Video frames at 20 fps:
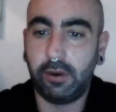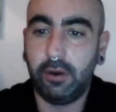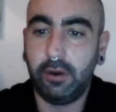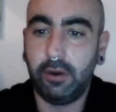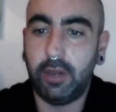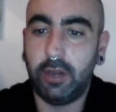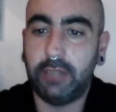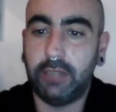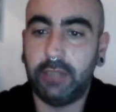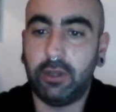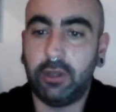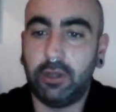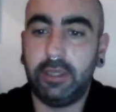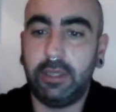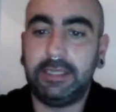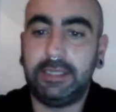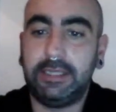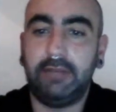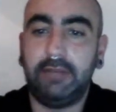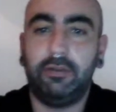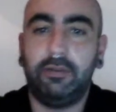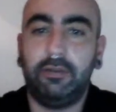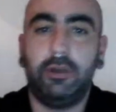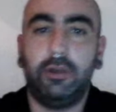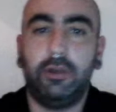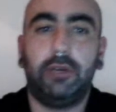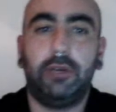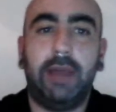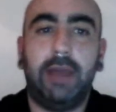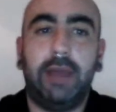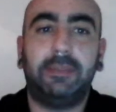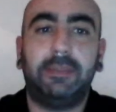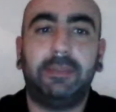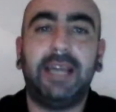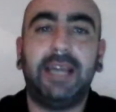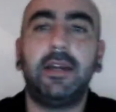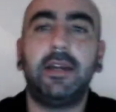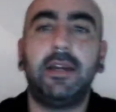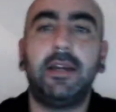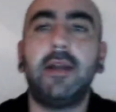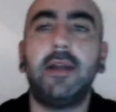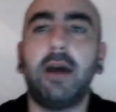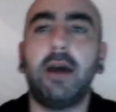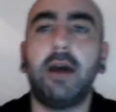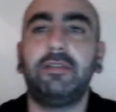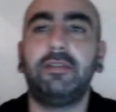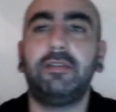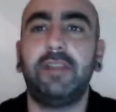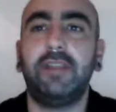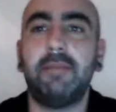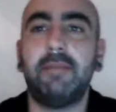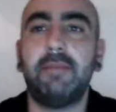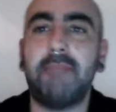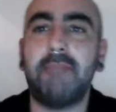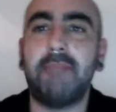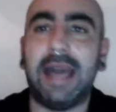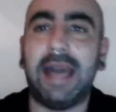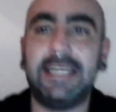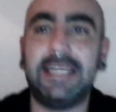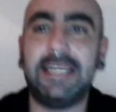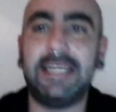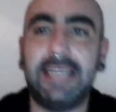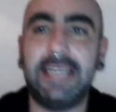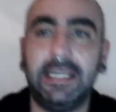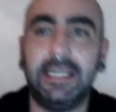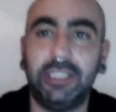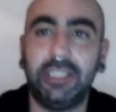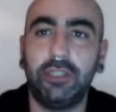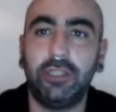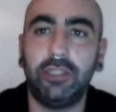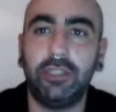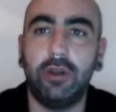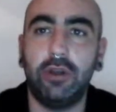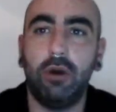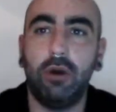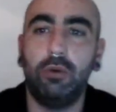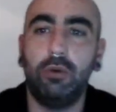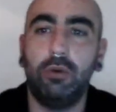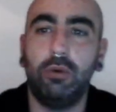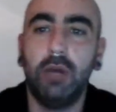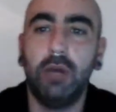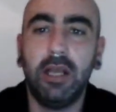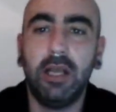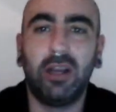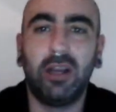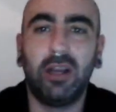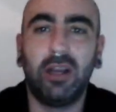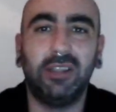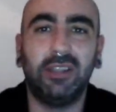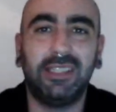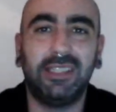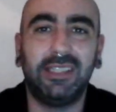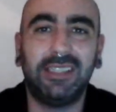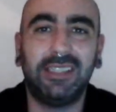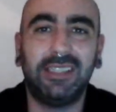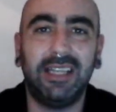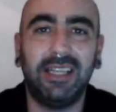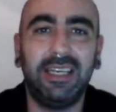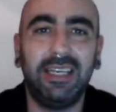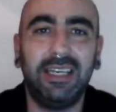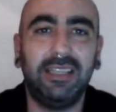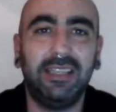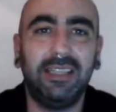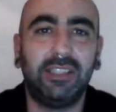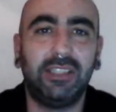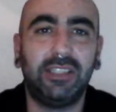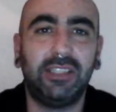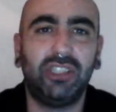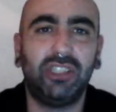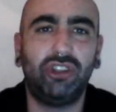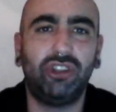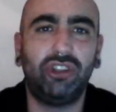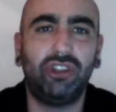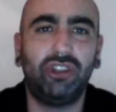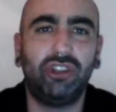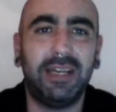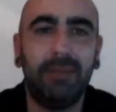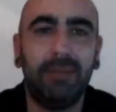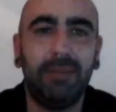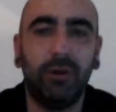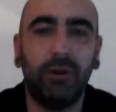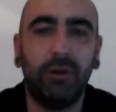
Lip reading: There's all this info on your website. Not for the meditation, no, because I stupidly put